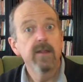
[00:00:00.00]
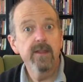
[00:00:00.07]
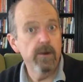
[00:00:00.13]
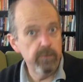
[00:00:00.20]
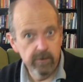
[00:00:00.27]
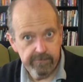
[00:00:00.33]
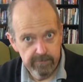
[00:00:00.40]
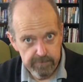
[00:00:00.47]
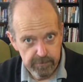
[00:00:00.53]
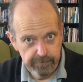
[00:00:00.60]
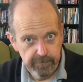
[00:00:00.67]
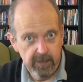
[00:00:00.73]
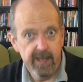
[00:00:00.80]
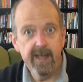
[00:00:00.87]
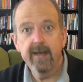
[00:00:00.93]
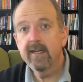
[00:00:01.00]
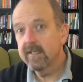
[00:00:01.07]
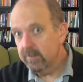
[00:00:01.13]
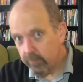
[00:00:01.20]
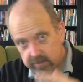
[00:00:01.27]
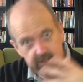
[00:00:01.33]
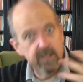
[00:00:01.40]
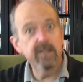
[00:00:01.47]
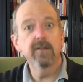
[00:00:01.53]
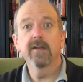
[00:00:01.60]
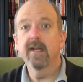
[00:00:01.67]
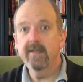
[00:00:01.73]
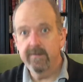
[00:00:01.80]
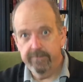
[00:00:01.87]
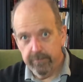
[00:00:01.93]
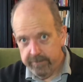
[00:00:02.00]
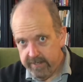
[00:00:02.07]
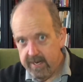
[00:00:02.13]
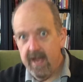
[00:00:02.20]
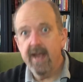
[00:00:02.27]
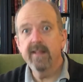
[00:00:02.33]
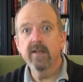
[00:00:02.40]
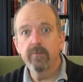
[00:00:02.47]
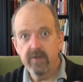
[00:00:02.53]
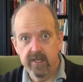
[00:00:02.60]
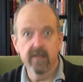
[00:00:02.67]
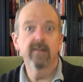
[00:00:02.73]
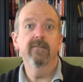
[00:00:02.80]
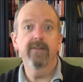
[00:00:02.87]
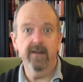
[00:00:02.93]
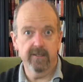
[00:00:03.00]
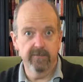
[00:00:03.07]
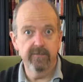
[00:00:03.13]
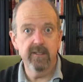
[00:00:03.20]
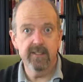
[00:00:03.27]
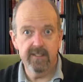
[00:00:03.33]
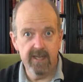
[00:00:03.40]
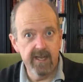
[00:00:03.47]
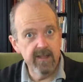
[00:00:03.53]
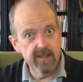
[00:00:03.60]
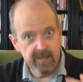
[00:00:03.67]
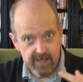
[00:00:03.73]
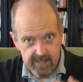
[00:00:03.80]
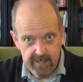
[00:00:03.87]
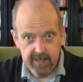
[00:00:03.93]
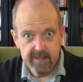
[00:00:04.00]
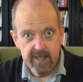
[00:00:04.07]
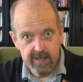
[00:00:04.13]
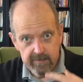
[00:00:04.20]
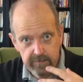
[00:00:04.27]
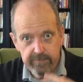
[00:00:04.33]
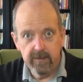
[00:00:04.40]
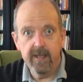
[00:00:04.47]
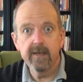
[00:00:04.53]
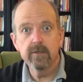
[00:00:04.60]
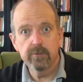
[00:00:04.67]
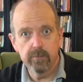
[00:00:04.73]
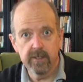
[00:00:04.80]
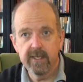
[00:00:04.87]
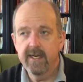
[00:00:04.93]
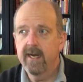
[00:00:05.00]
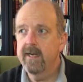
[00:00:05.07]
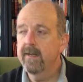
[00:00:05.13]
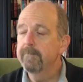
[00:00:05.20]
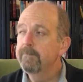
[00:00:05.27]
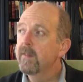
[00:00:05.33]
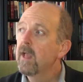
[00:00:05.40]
They weren't from Newfoundland, because it wasn't until 1949 that we can effectively say that Newfoundlanders were Canadian.